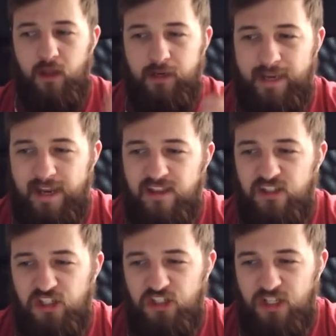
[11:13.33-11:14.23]
Okay,
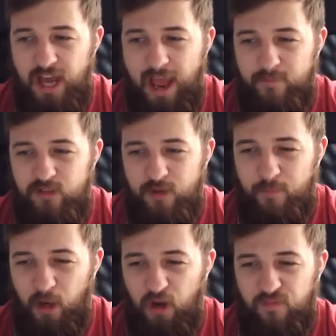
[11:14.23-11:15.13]
this is slammed
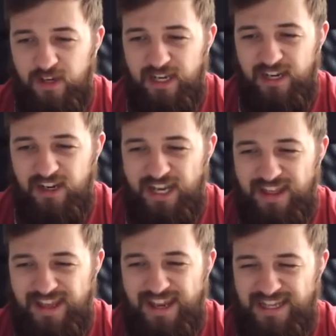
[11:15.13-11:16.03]
perfectly. Look
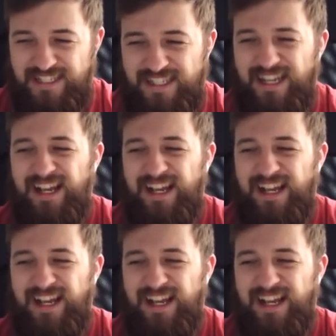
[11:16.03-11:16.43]
at this.